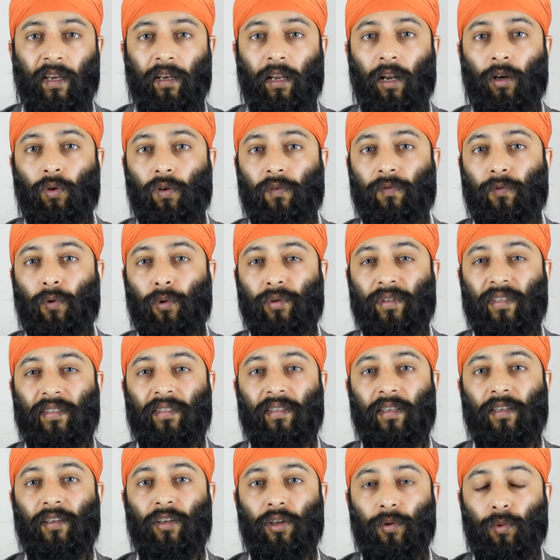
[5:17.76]
And I look forward to
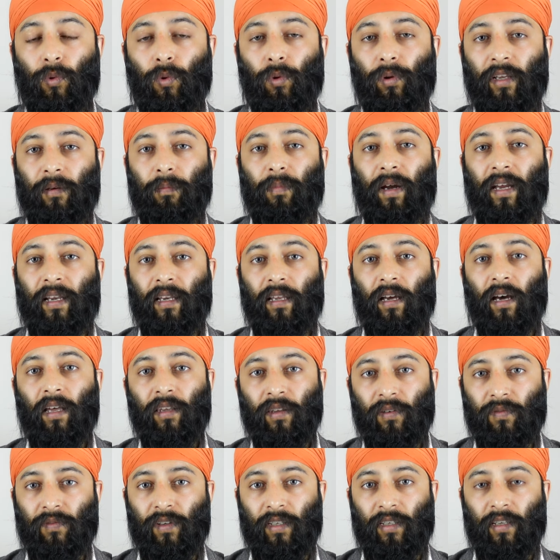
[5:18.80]
seeing you all in my
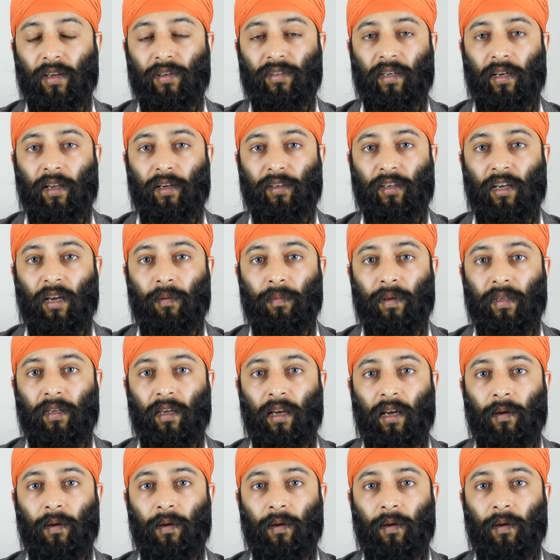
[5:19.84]
other videos that are coming